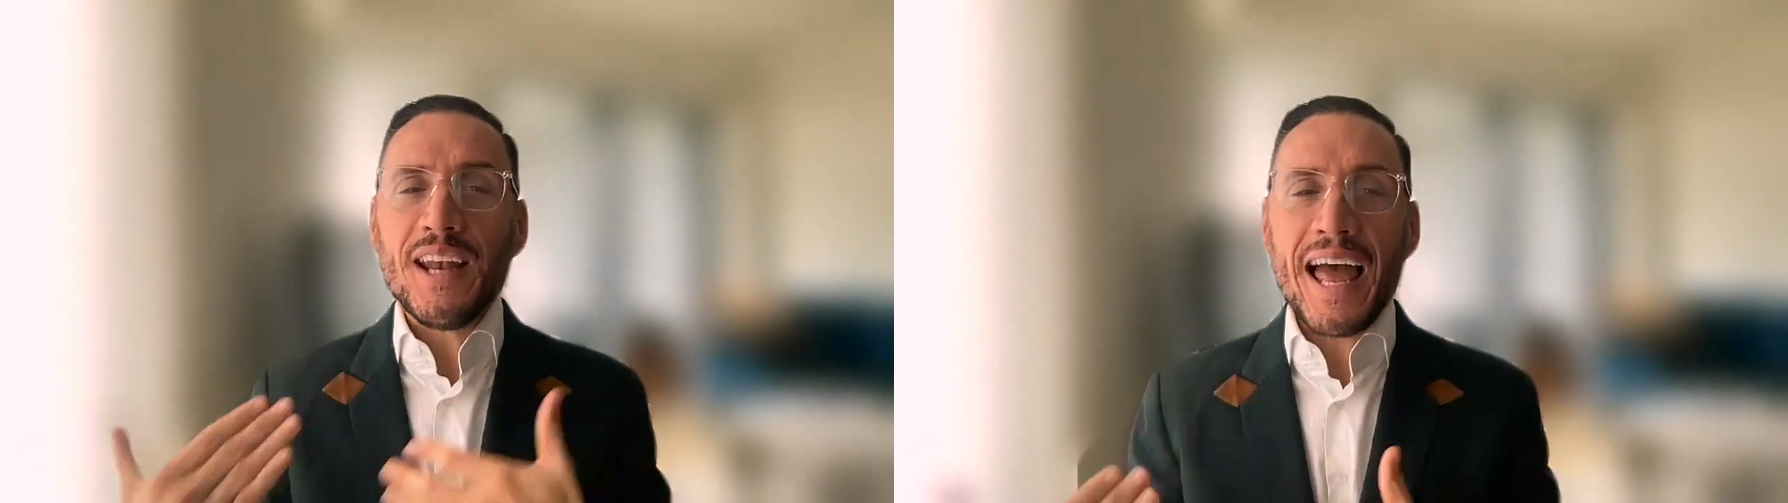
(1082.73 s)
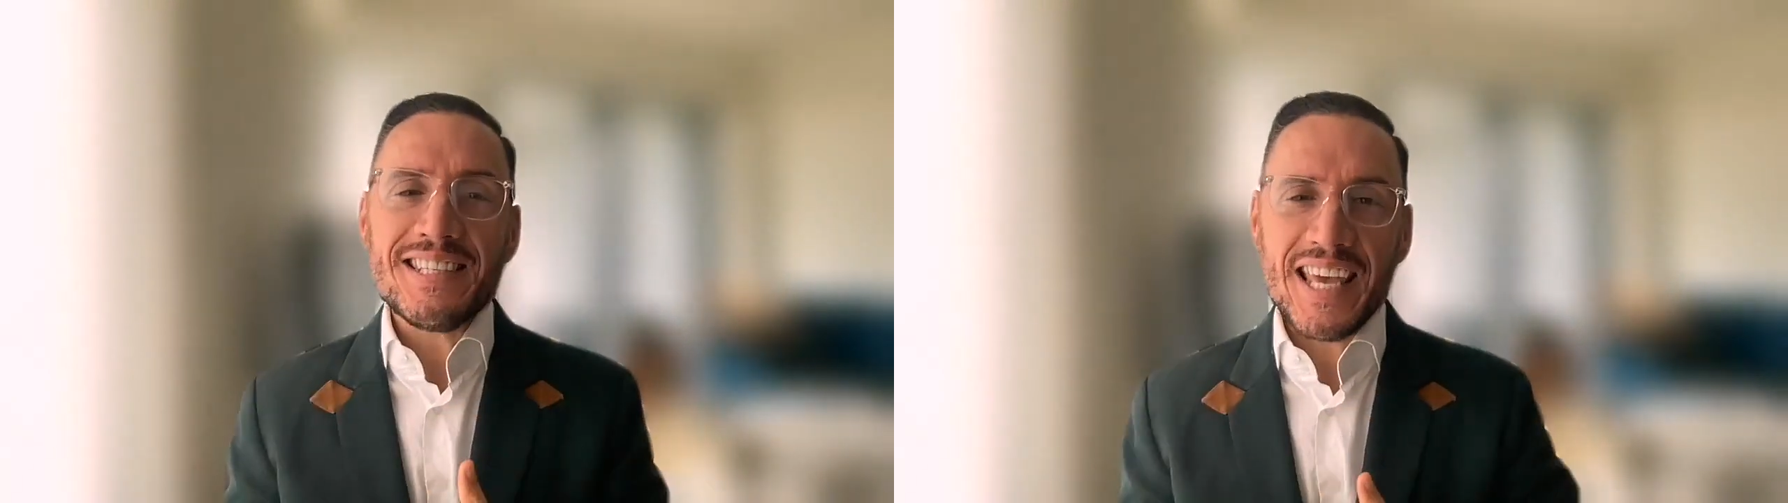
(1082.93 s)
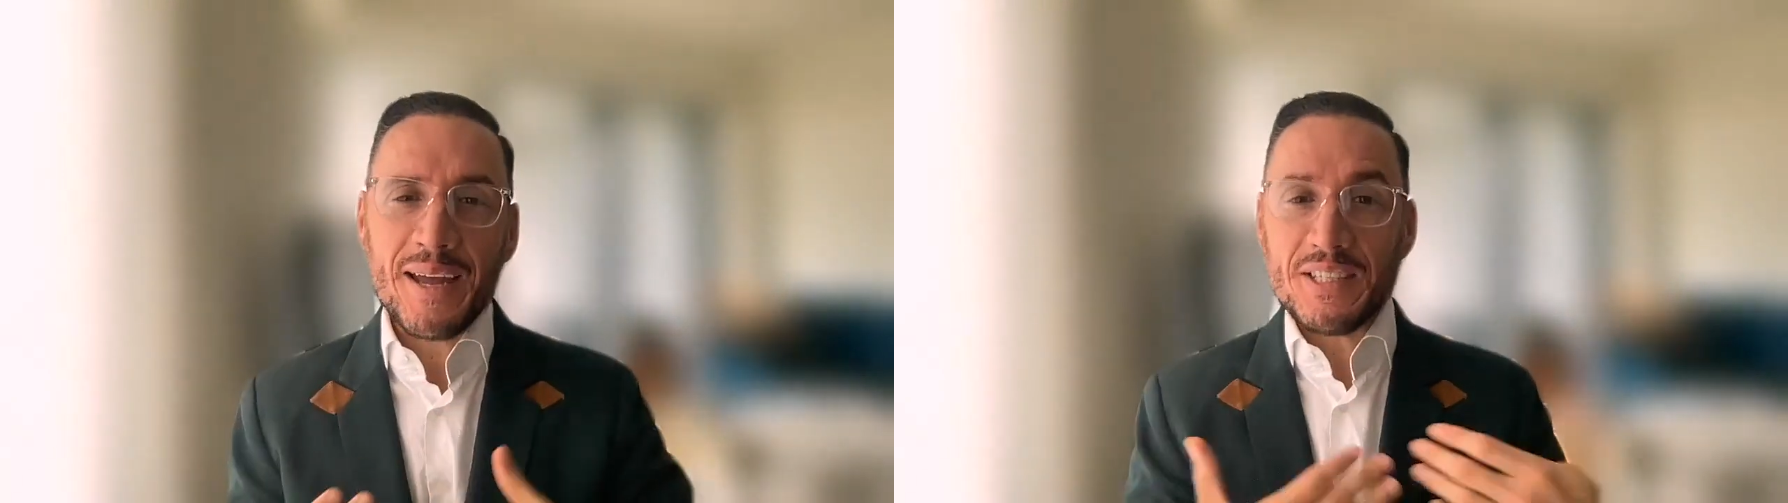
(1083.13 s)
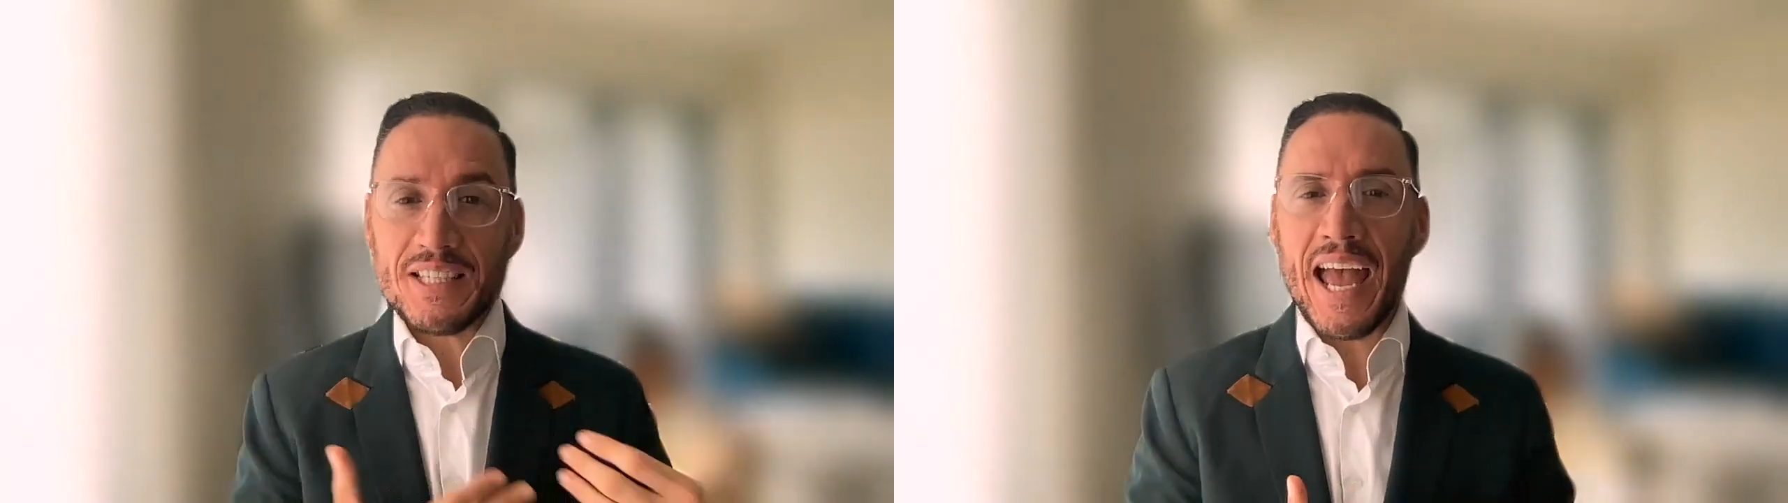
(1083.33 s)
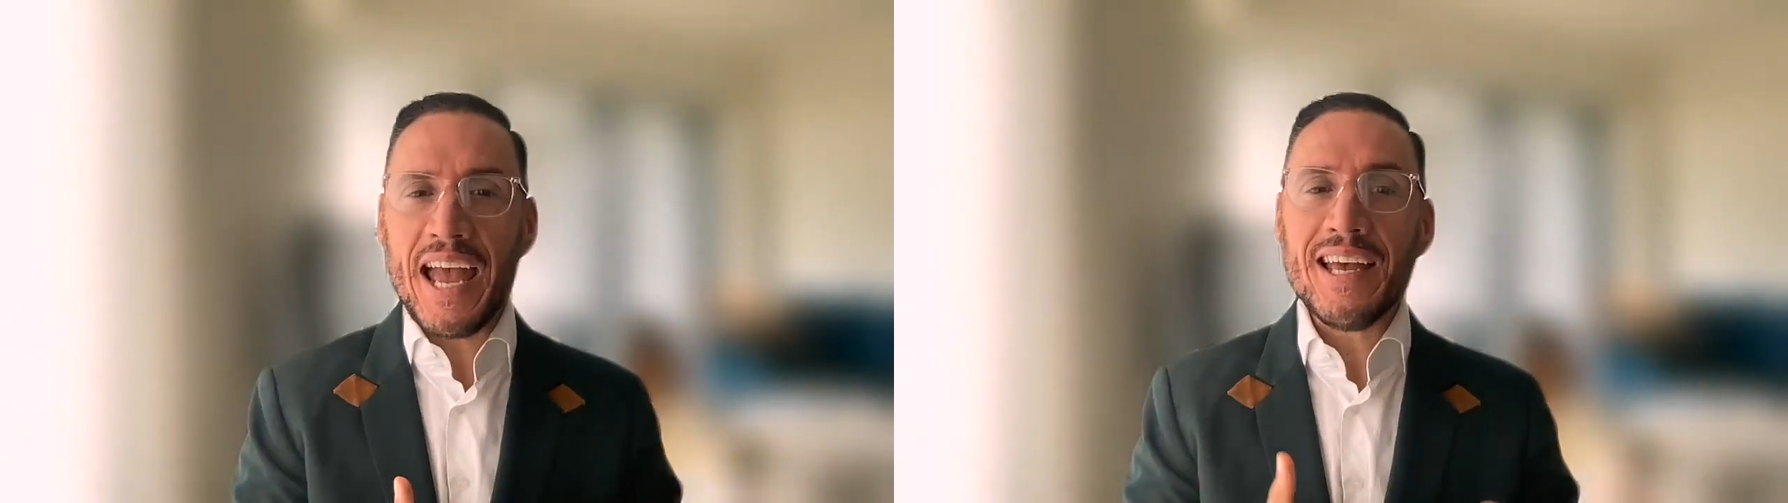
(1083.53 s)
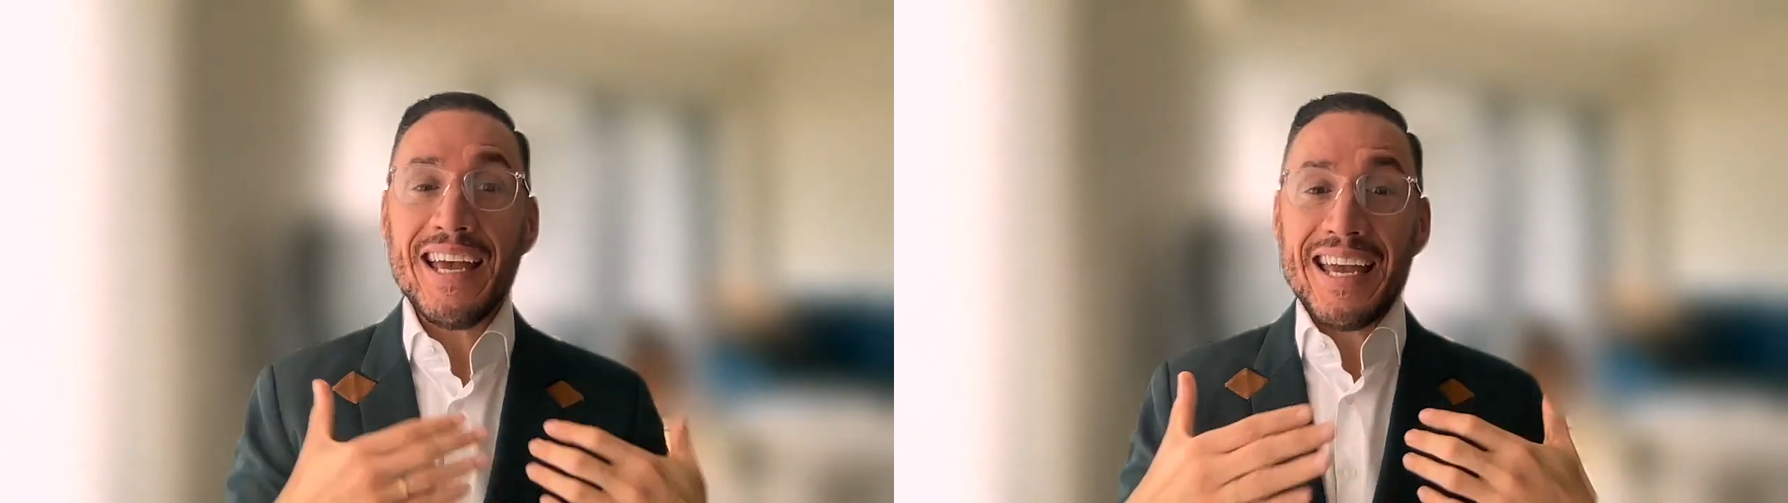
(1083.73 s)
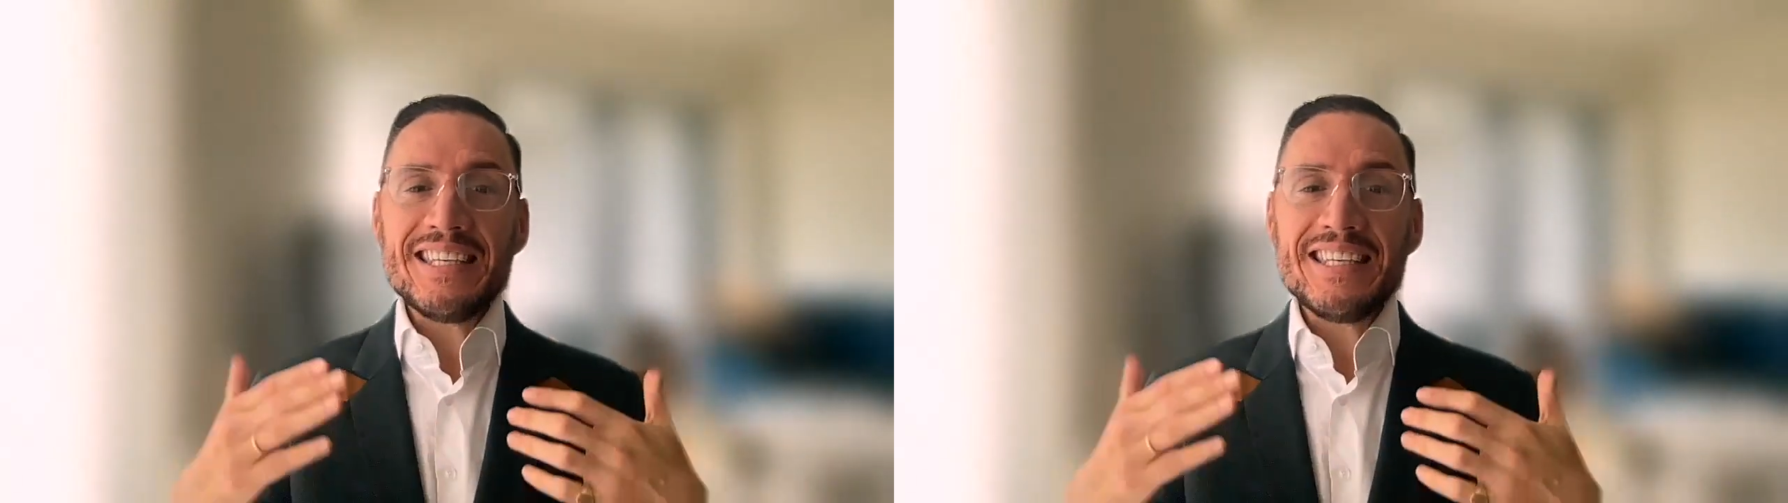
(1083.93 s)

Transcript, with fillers: landscape today